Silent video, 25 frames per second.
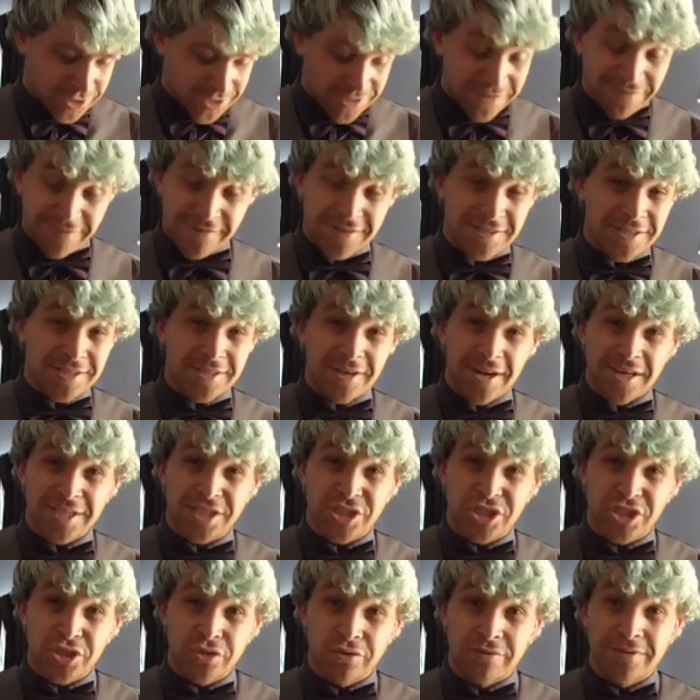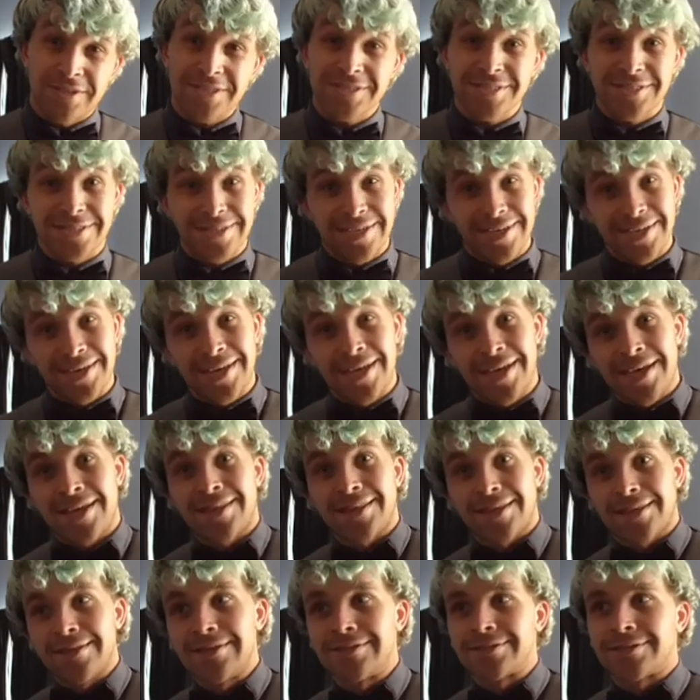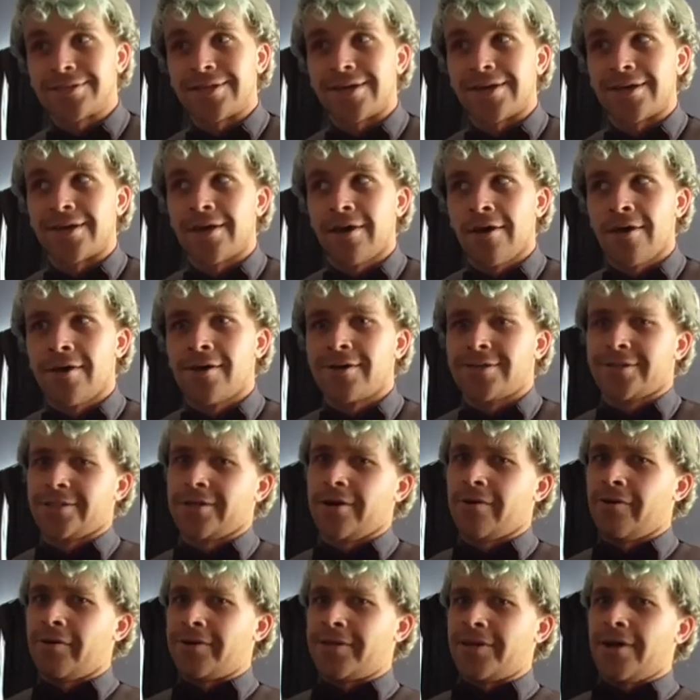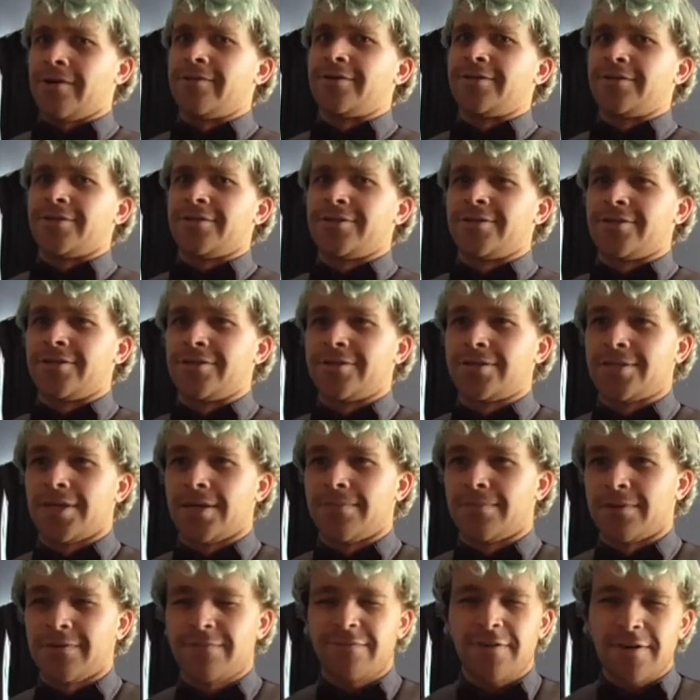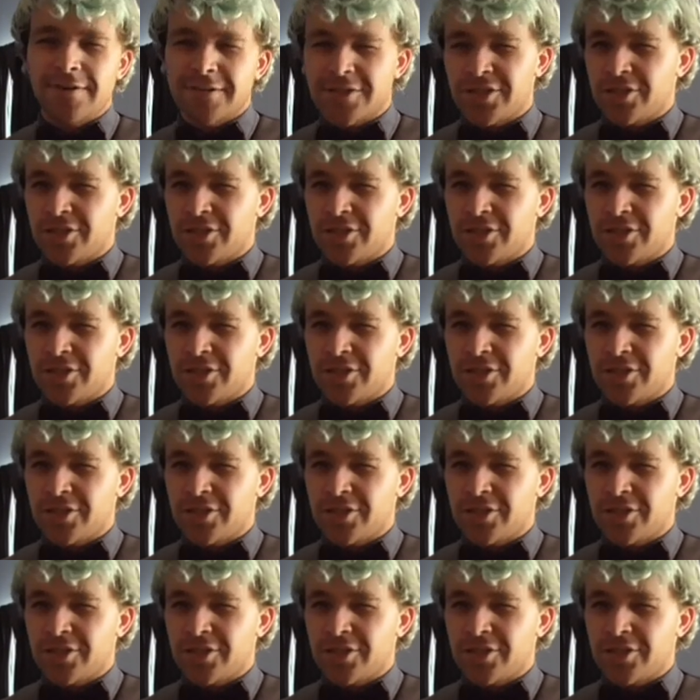different size shoe on this leg than this leg. So I'd go into the shoe shop, I'd find